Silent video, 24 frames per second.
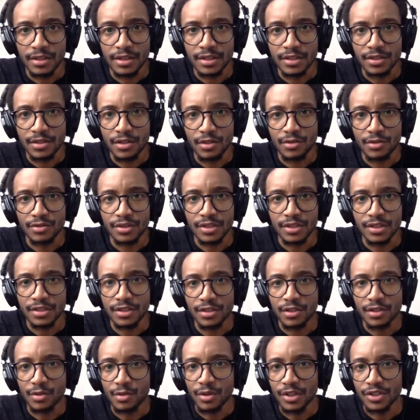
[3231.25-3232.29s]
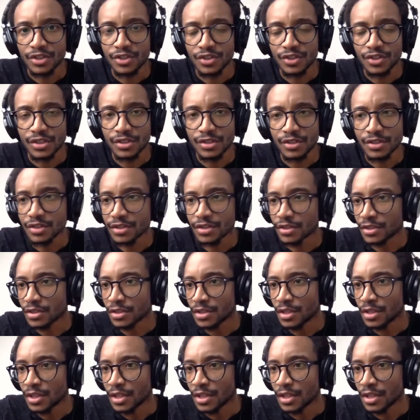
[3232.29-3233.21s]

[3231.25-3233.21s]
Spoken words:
Let's go to these questions.